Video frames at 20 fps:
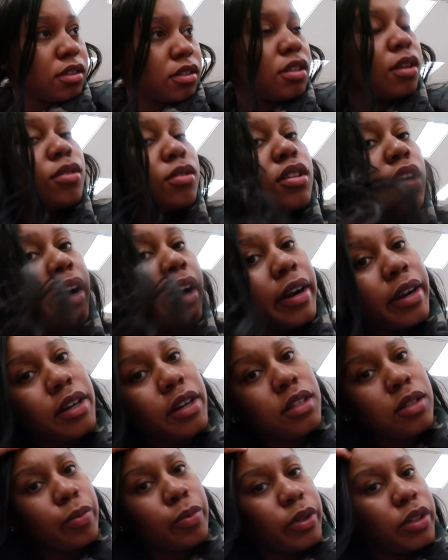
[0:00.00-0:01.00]
So Target
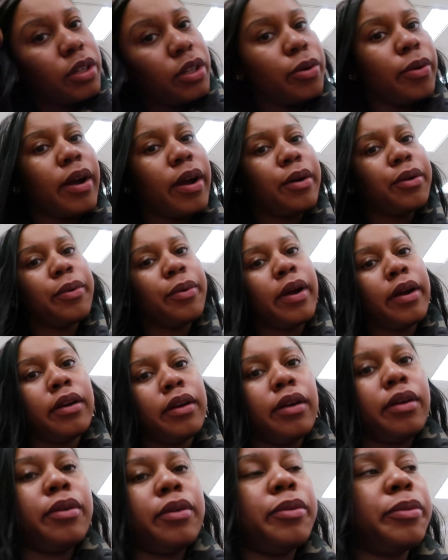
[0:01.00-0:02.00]
is really crowded right
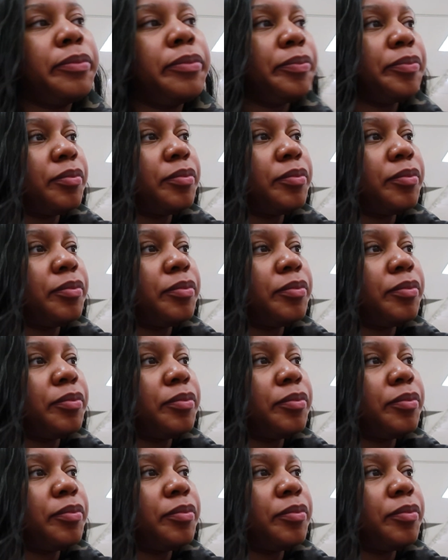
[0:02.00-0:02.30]
now.